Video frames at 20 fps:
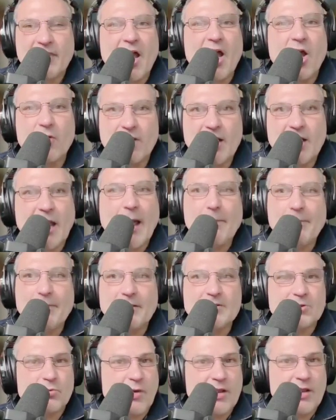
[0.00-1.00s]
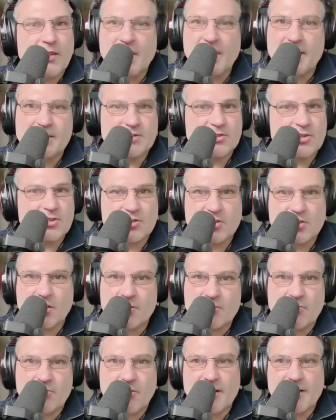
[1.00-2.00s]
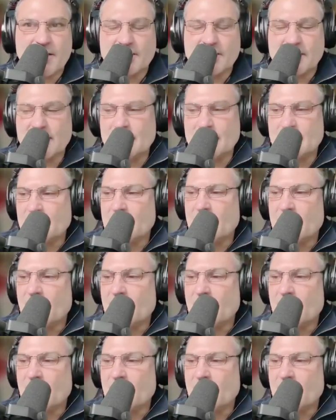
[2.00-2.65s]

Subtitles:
that only happens when things just go crazy.